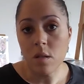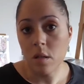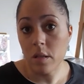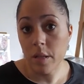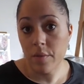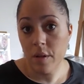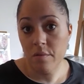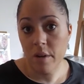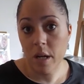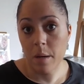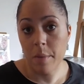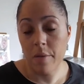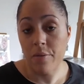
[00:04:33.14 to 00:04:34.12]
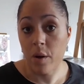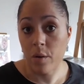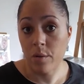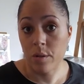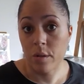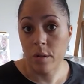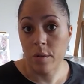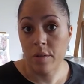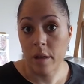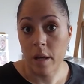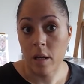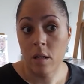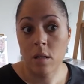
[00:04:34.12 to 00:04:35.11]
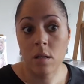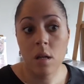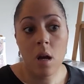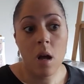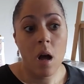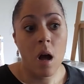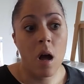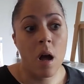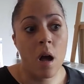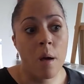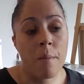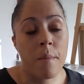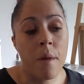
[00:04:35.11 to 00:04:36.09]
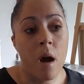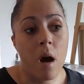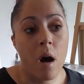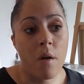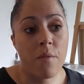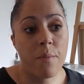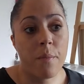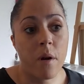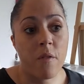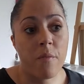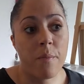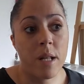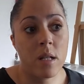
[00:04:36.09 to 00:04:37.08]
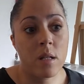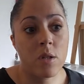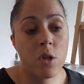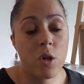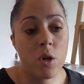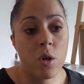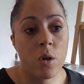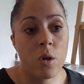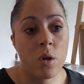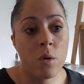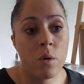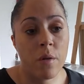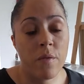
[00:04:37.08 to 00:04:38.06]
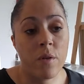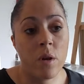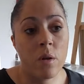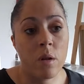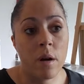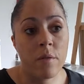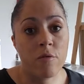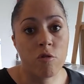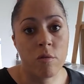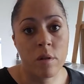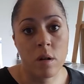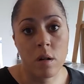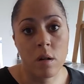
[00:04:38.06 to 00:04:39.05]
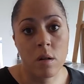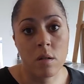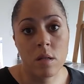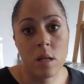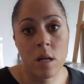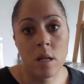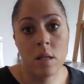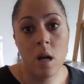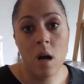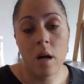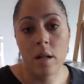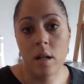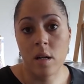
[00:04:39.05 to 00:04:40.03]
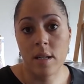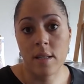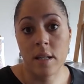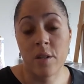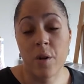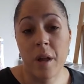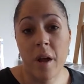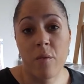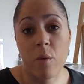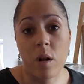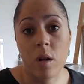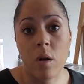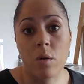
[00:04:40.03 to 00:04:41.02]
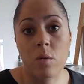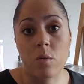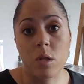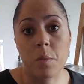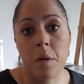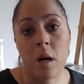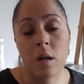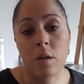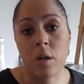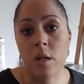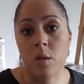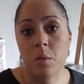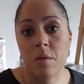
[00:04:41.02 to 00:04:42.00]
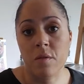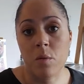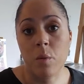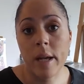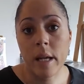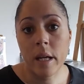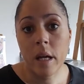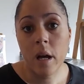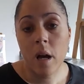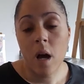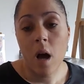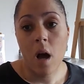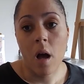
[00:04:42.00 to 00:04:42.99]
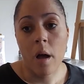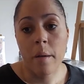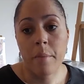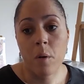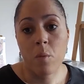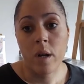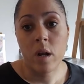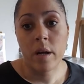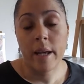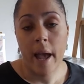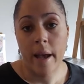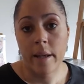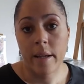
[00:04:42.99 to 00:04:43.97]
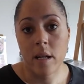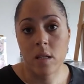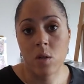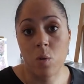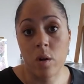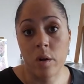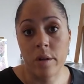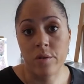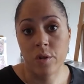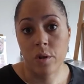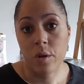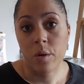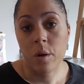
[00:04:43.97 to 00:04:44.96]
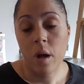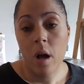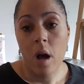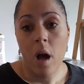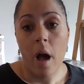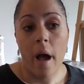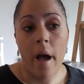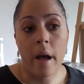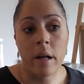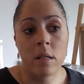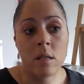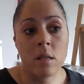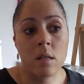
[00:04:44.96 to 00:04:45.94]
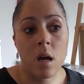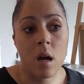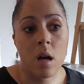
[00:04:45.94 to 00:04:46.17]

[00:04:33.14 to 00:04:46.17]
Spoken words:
I definitely recommend those two things. I've been to a few life drawing classes. Like I said, I don't have one local to me that I can go to every week, but when I can get to one, I do, and